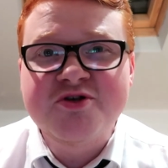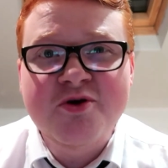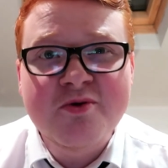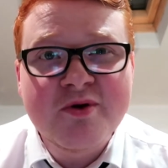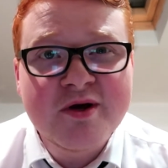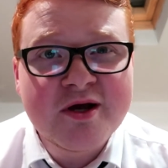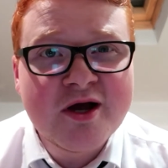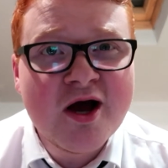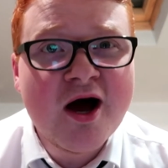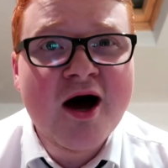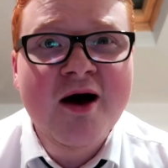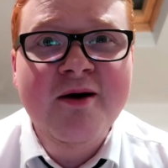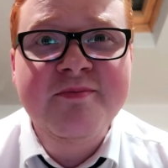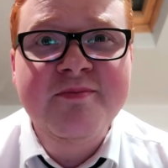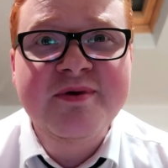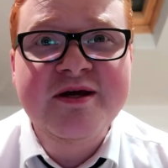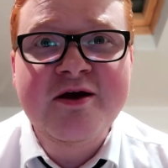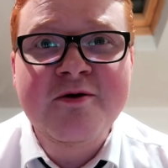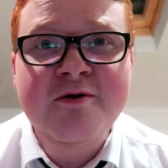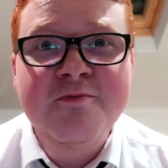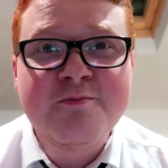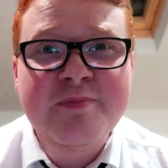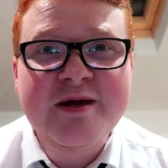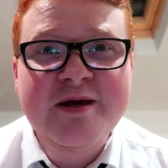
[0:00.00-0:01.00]
so it can't be
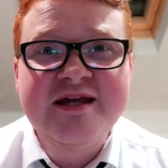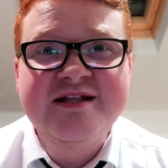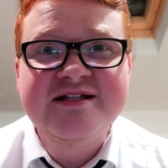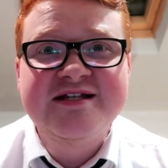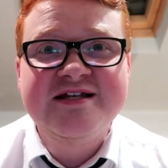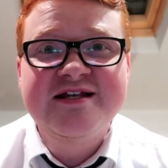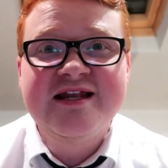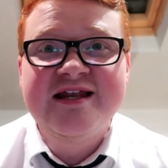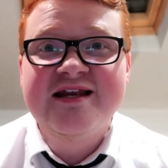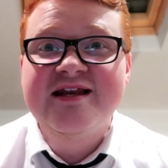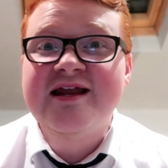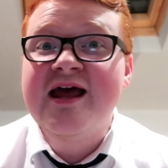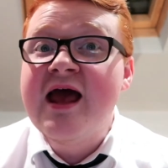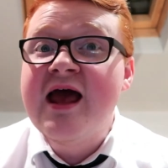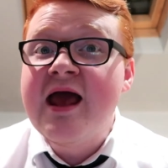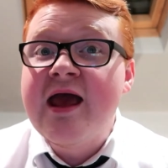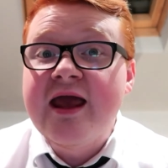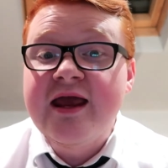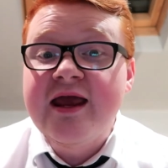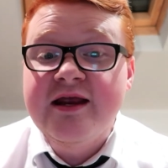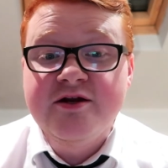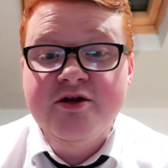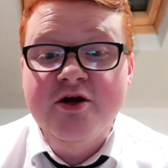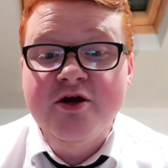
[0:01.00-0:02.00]
competed
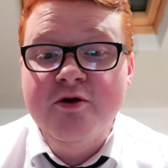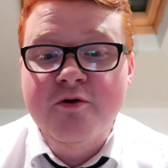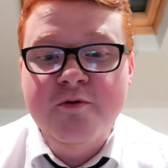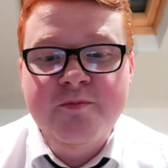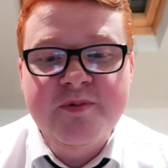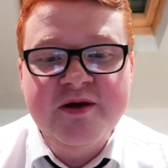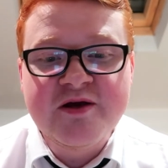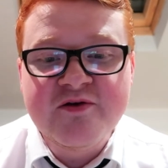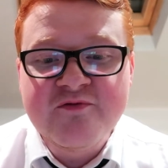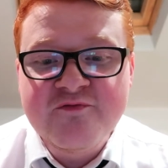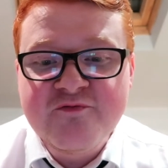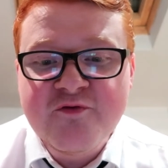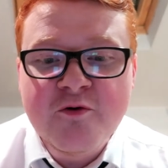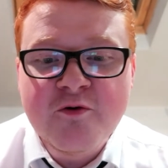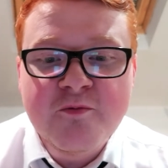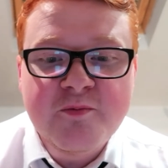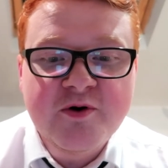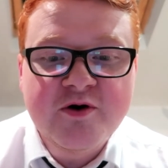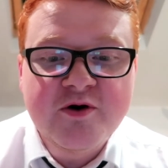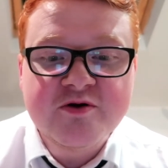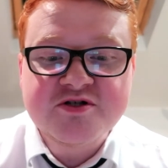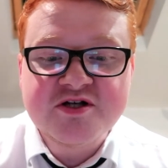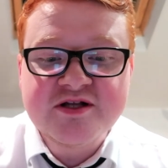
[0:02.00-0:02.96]
in European football.